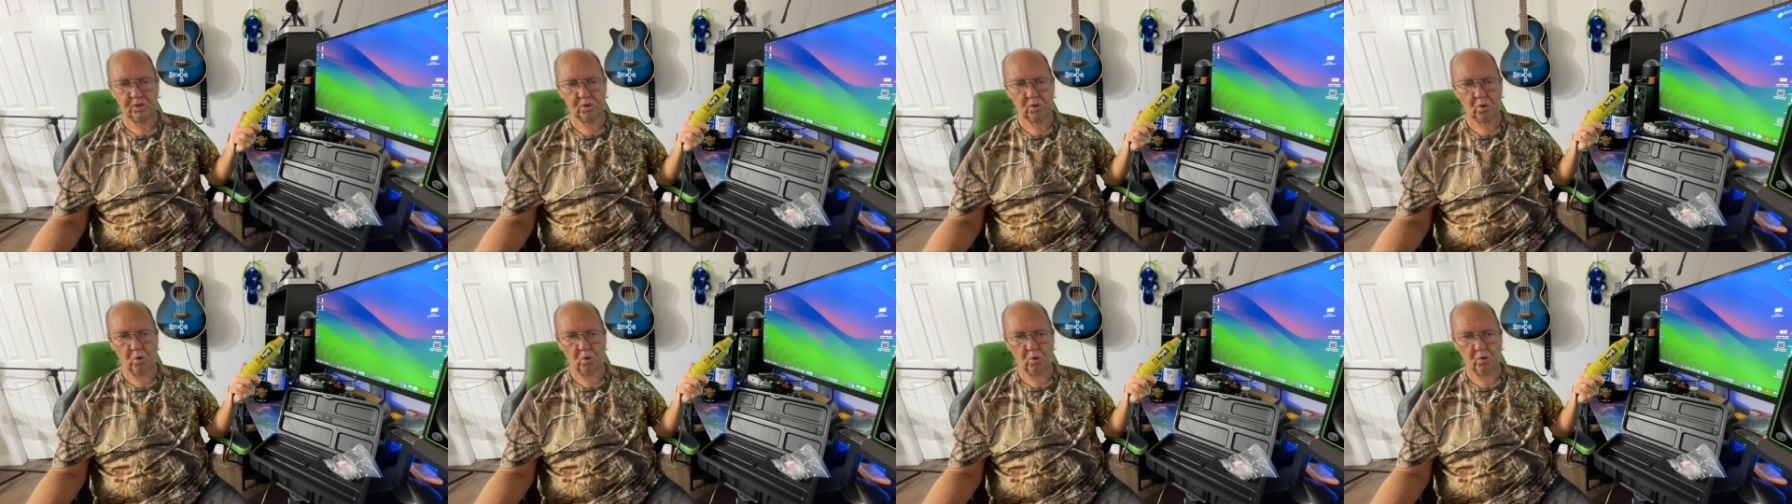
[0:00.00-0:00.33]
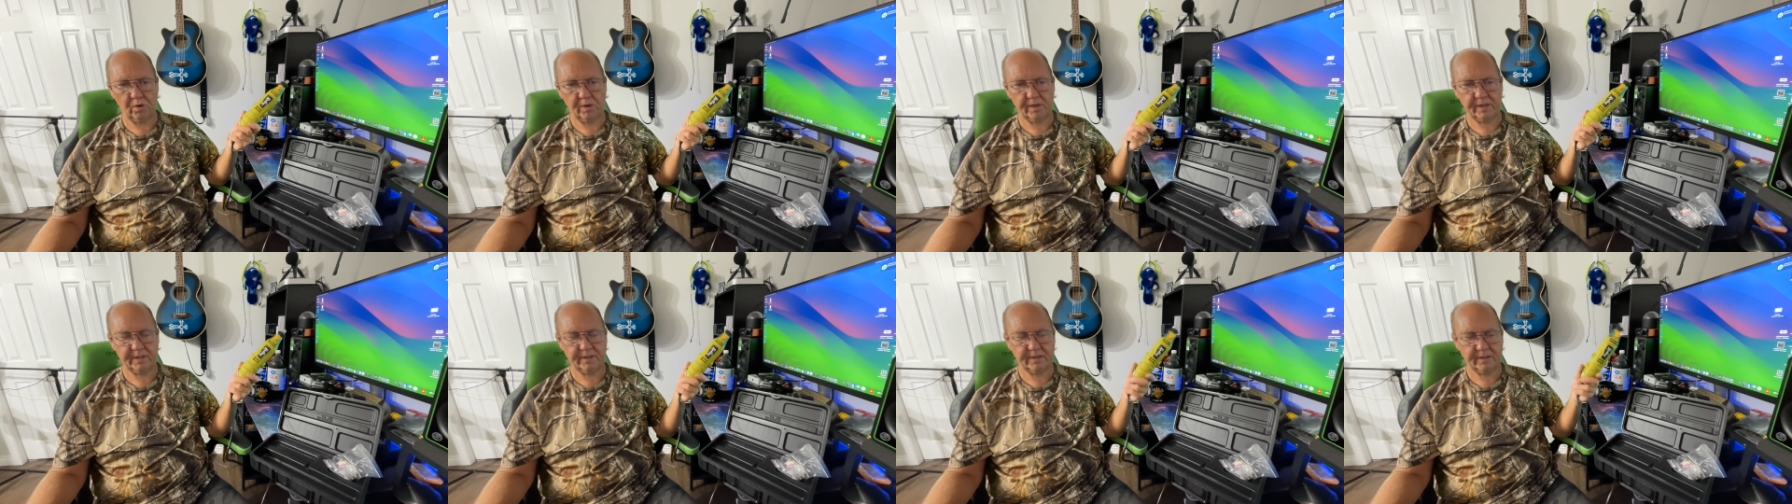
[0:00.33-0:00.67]

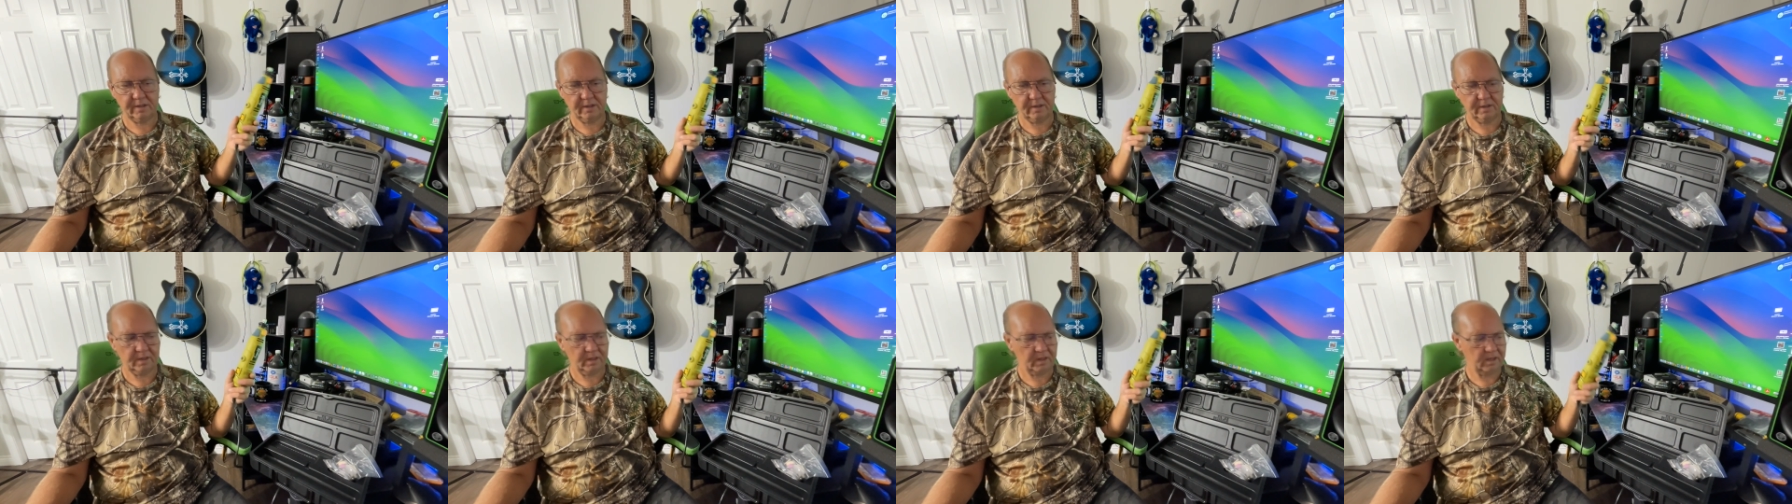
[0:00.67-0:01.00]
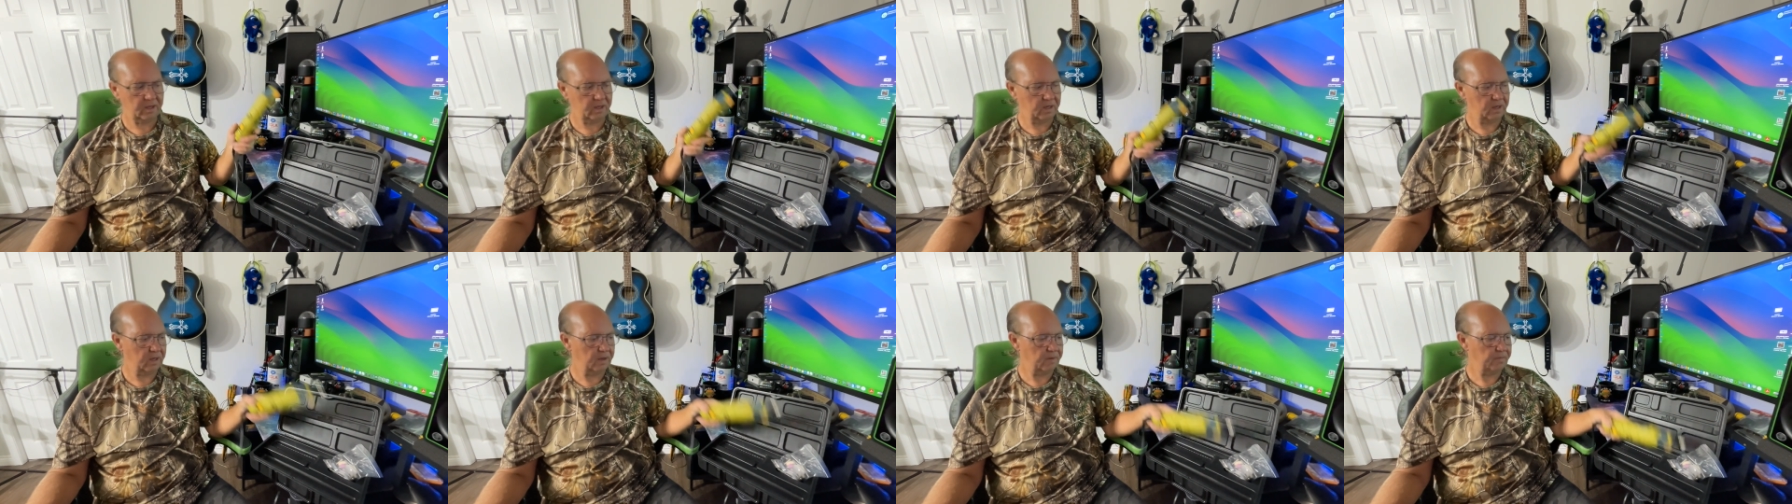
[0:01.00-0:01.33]
corded
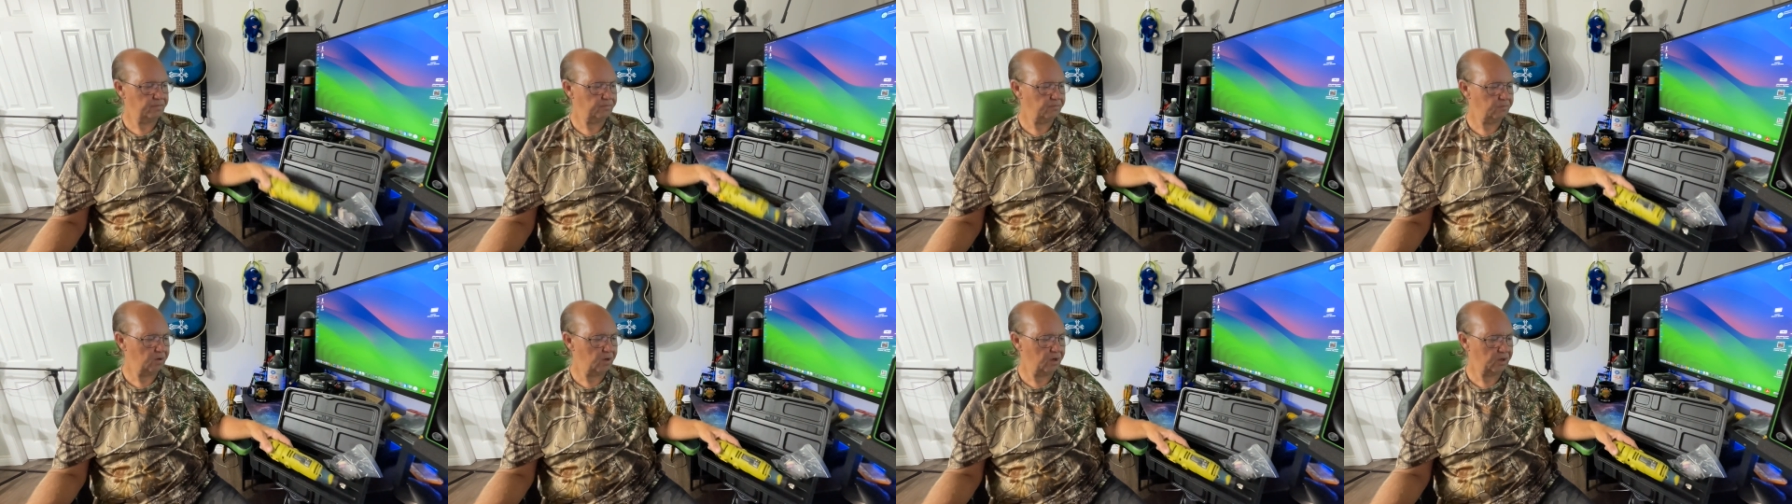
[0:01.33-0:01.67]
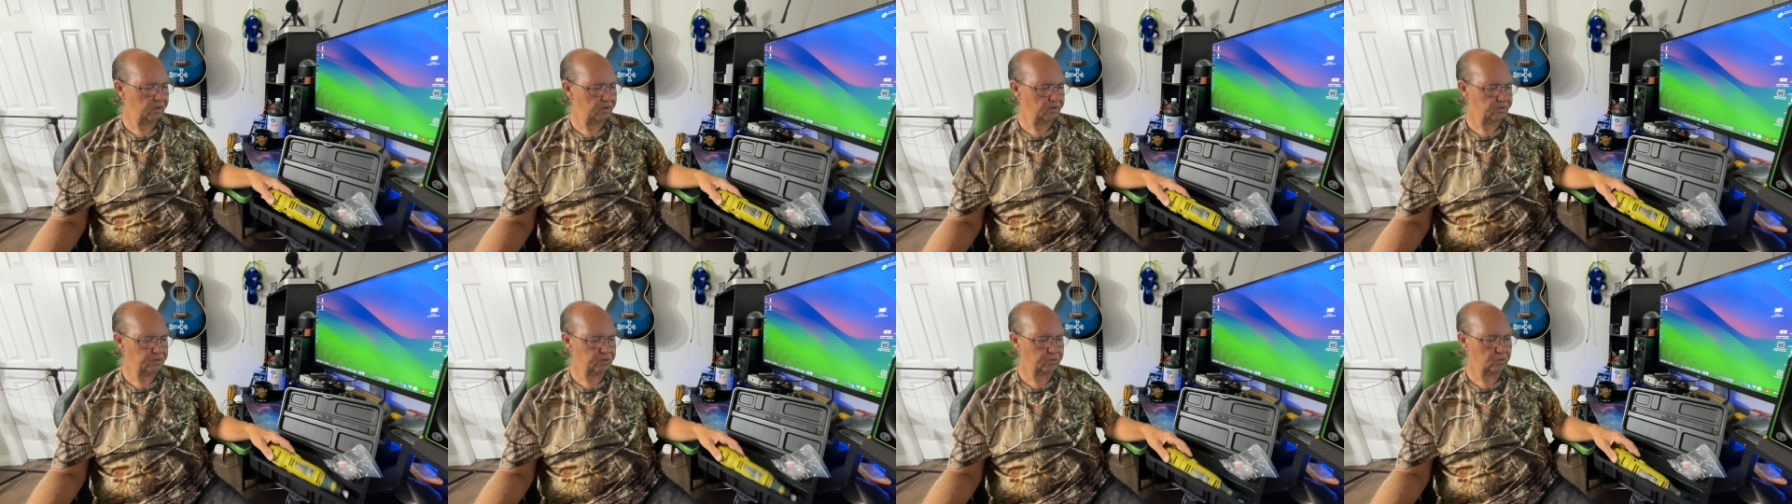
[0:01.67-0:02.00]

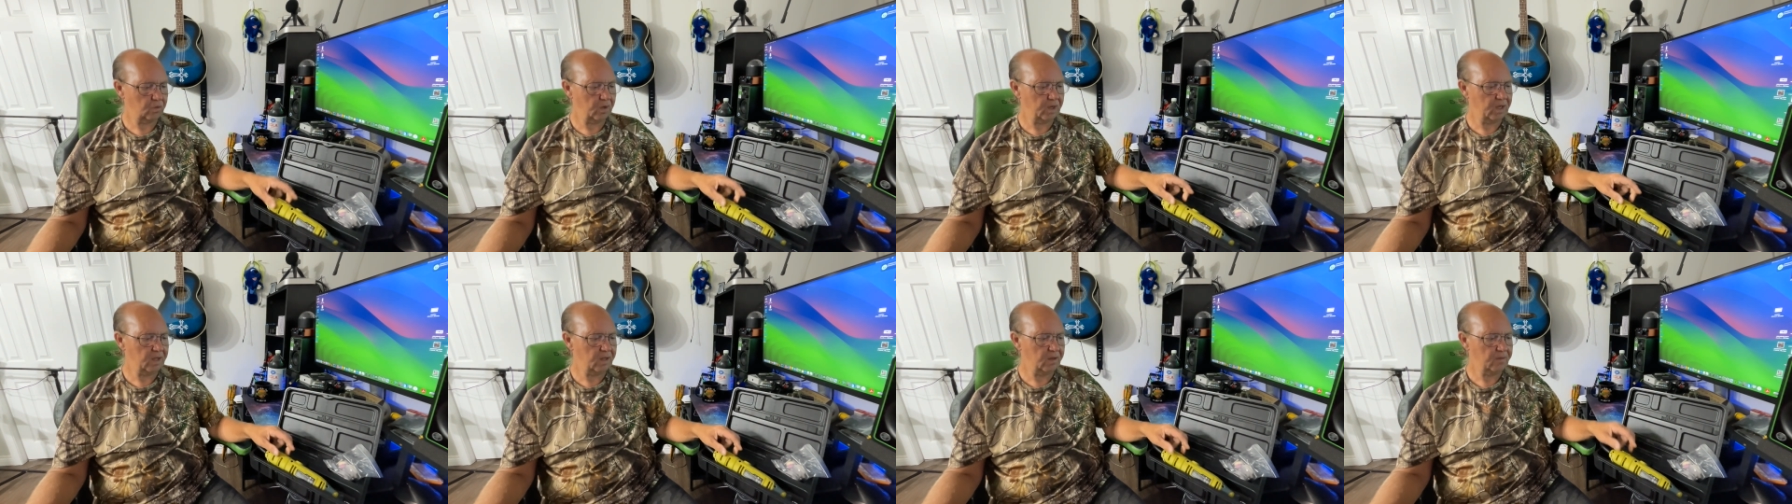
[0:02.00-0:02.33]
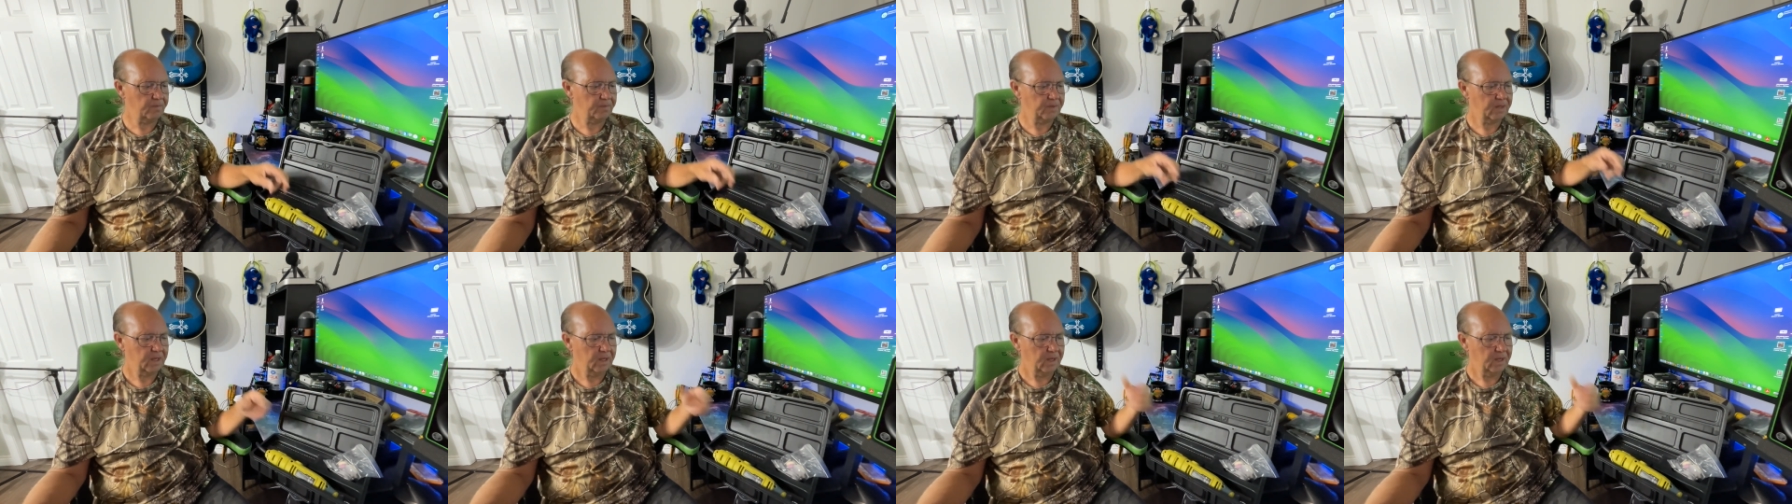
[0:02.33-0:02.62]
model as well.